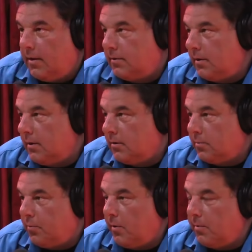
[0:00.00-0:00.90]
it's it's a
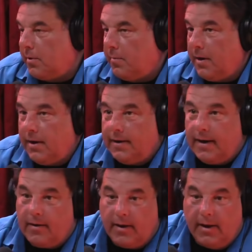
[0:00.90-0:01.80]
point with the money
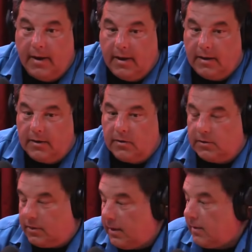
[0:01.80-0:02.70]
now. You know,
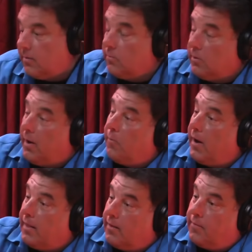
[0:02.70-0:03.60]
the thing what what
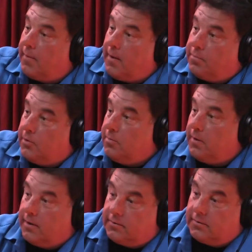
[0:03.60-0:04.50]
I love about Blue
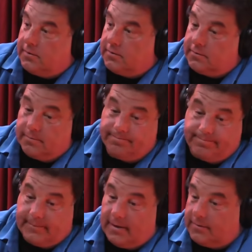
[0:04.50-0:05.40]
Bloods is
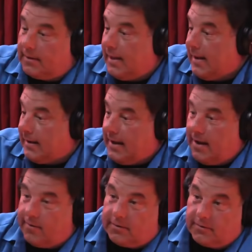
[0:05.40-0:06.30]
there's a lot of
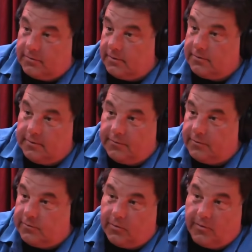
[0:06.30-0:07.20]
characters, so there's
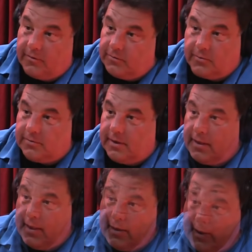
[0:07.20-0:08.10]
different stories. So it's
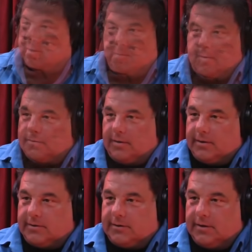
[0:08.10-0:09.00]
not like that Not my
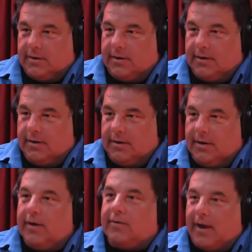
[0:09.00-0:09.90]
signature.
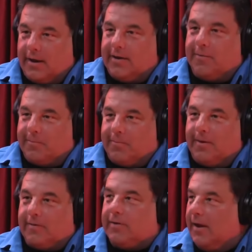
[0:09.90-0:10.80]
Whoa! It's hanging up.
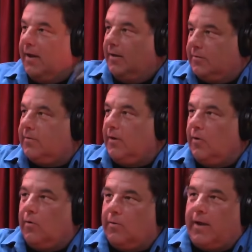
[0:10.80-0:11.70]
It's it's you
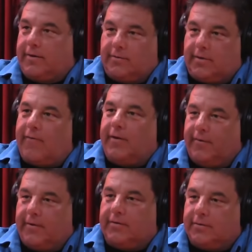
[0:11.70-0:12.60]
know like seven
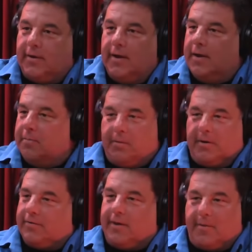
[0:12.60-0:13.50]
of us but
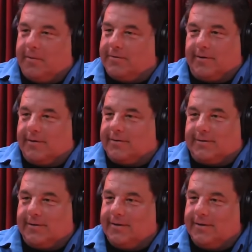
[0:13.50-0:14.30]
it's not my signature. How